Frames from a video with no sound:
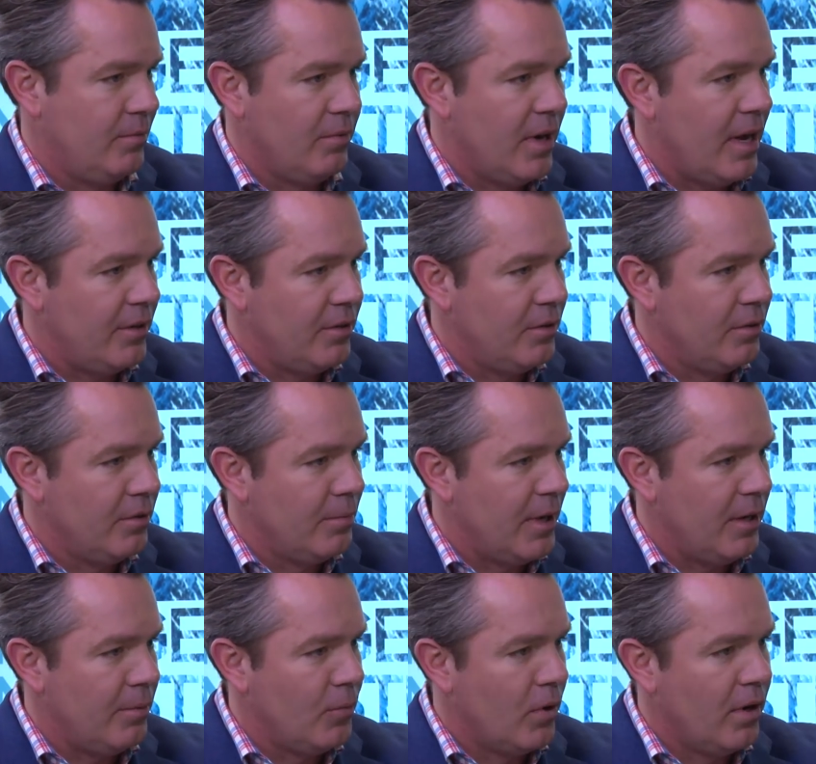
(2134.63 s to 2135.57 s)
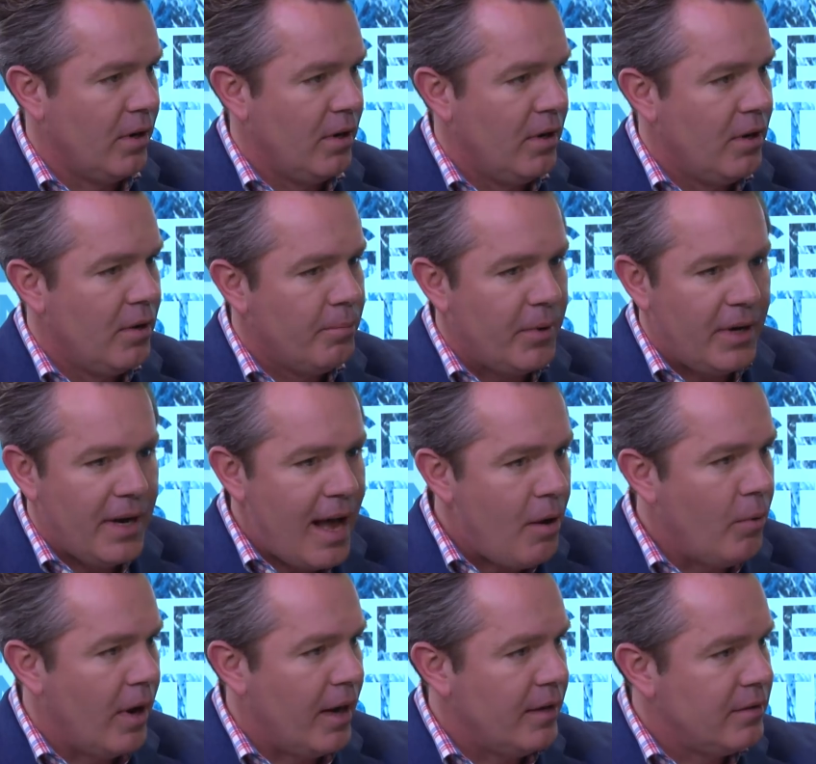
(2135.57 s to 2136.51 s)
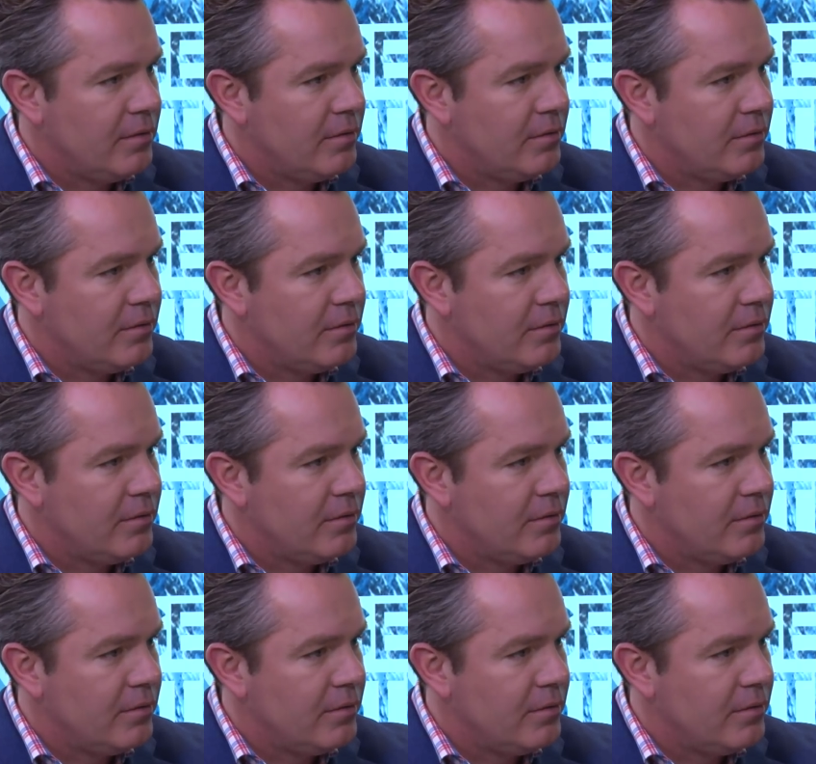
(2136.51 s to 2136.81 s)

We're not doing them anymore. Right. But now what?